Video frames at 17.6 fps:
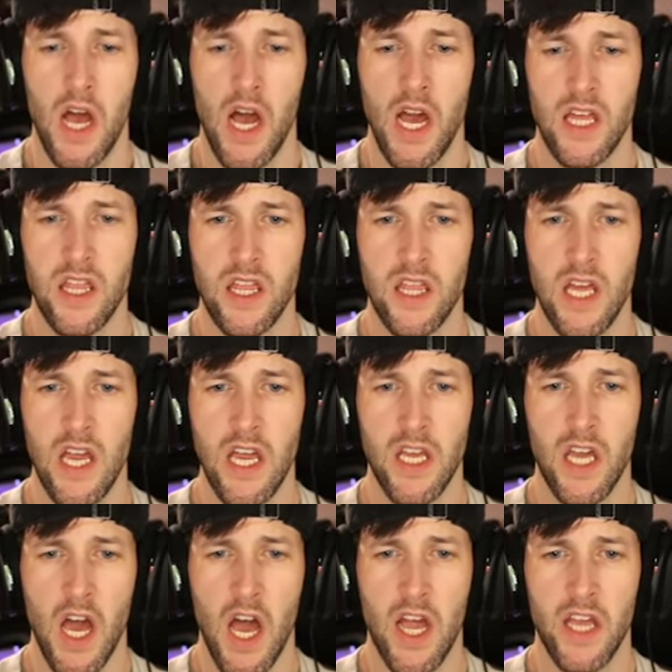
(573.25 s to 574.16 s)
I
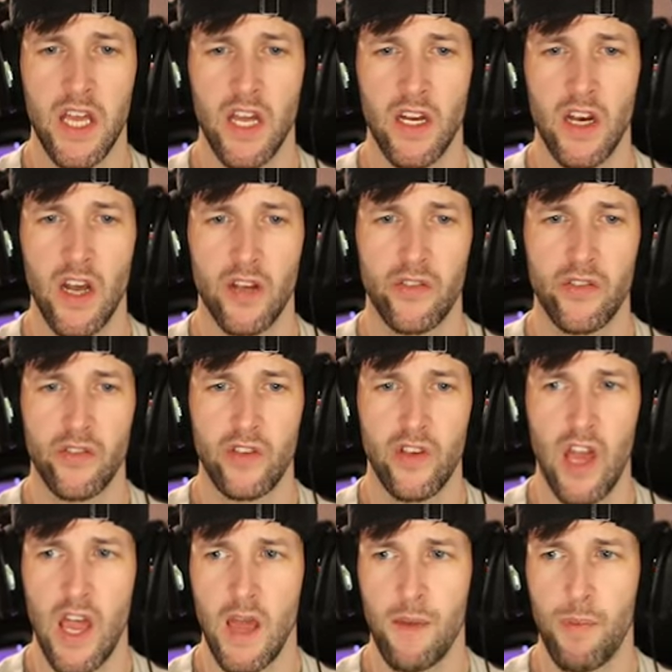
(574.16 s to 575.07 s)
think I can
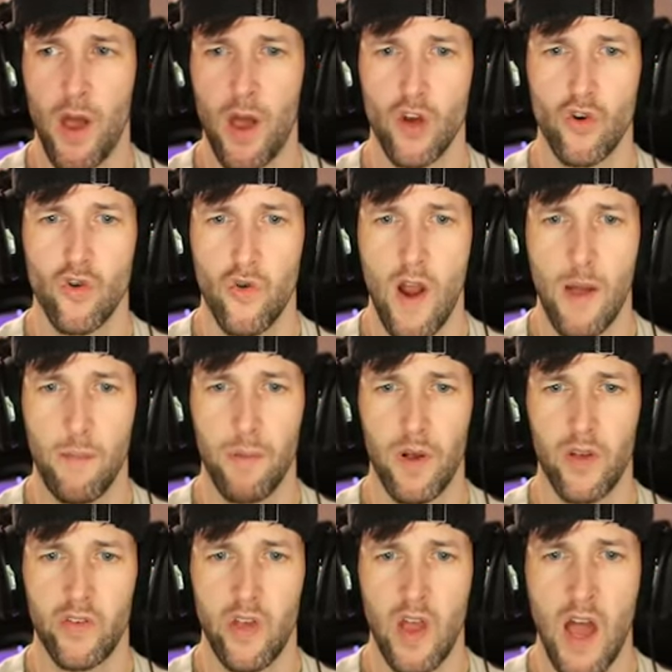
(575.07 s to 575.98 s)
escape
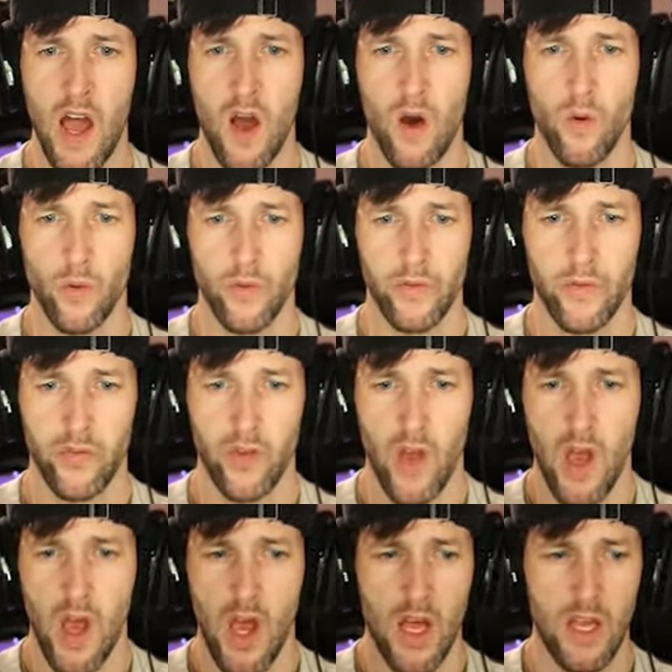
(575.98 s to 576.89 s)
Grandpa's
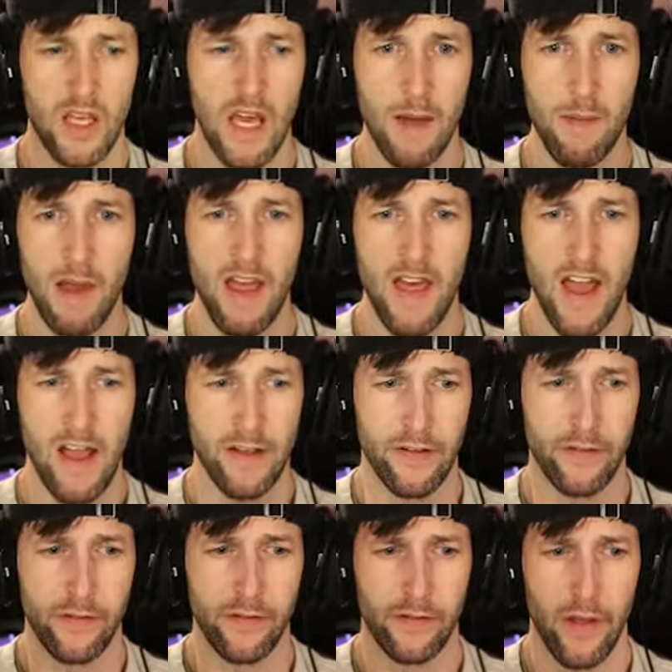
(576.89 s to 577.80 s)
house. Give me
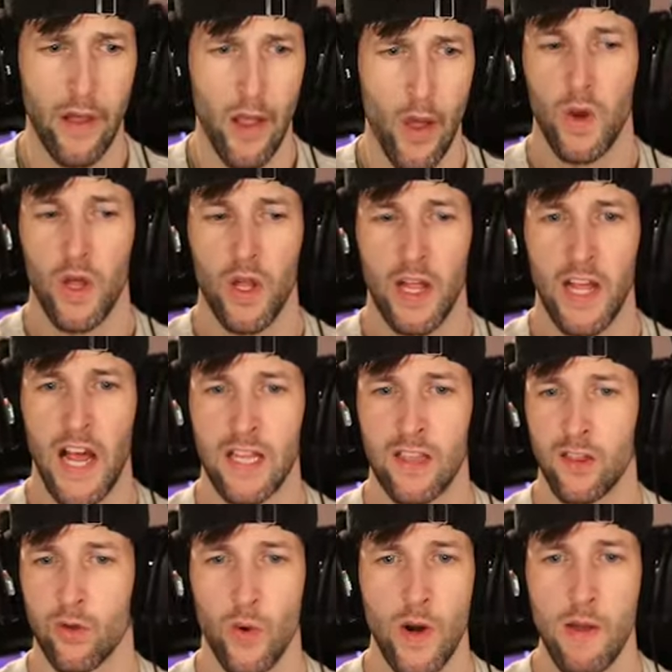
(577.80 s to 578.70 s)
this. We only
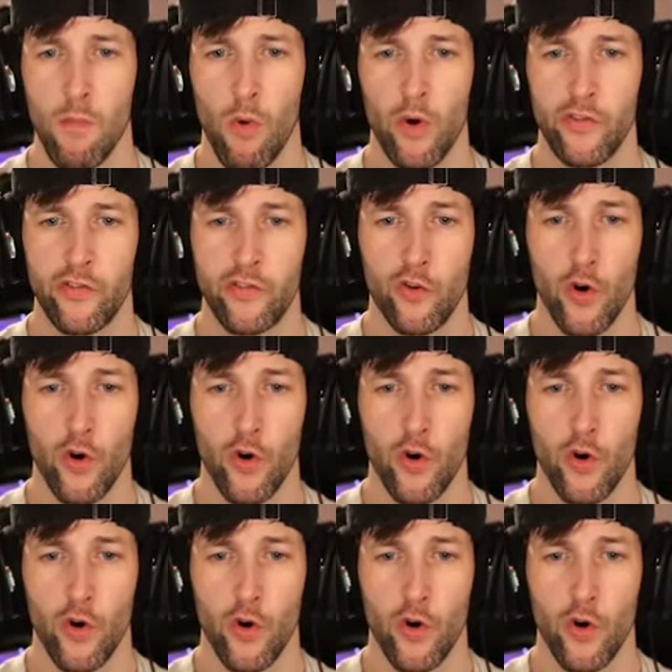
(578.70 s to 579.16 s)
got three more